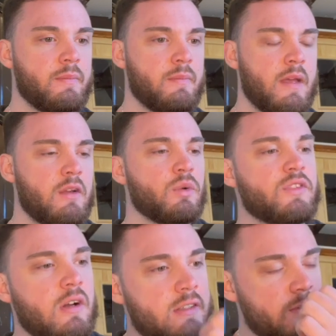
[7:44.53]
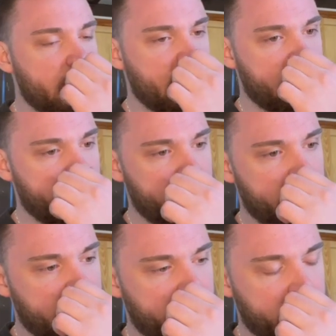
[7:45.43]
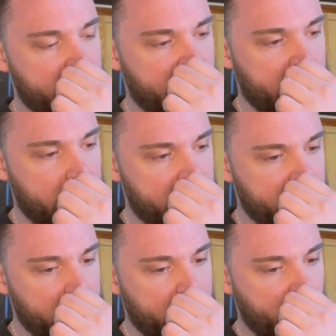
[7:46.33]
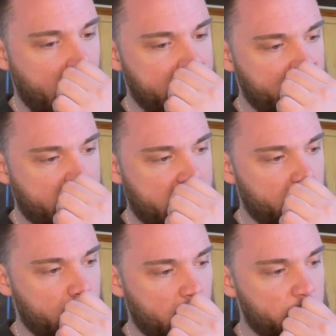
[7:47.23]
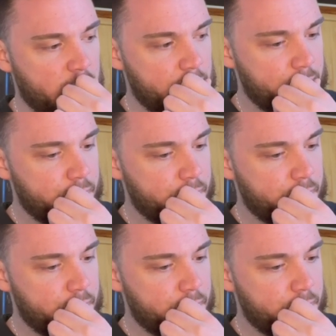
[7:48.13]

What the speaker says: it all started from a quite incredible moment,